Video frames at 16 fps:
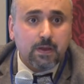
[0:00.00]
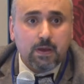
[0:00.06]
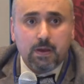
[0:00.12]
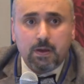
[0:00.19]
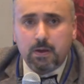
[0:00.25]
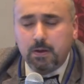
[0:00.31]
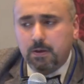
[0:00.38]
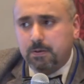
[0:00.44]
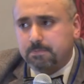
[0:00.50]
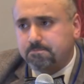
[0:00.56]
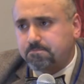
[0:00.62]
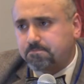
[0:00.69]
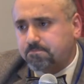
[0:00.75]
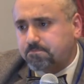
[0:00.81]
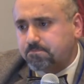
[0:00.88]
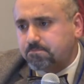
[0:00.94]
And
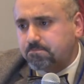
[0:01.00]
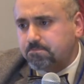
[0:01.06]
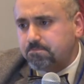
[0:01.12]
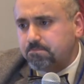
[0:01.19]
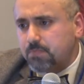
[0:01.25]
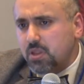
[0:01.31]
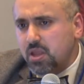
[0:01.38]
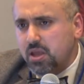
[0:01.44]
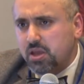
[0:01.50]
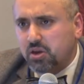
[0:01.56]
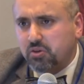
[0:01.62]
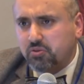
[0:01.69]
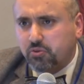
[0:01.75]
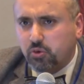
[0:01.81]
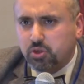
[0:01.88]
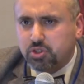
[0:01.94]

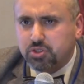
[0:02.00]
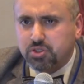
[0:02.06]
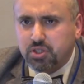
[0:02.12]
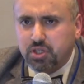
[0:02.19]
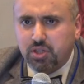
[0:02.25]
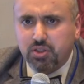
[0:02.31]
unfortunately,